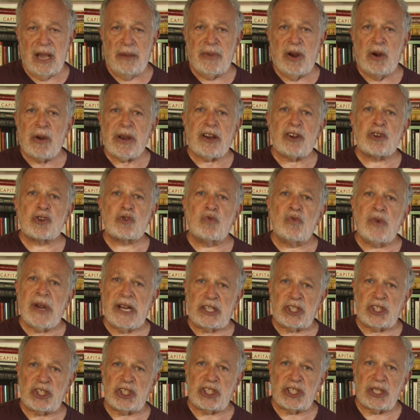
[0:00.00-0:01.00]
America's
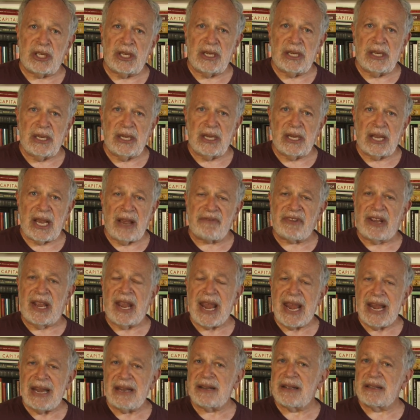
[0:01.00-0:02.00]
rich have
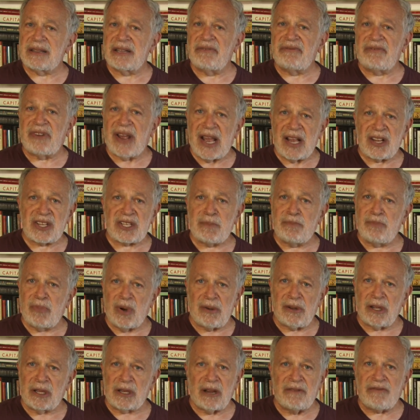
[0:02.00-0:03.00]
gained the vast
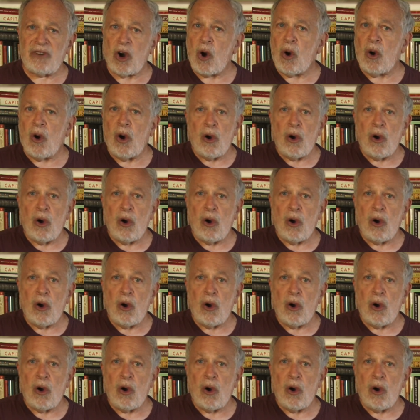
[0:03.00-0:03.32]
bulk of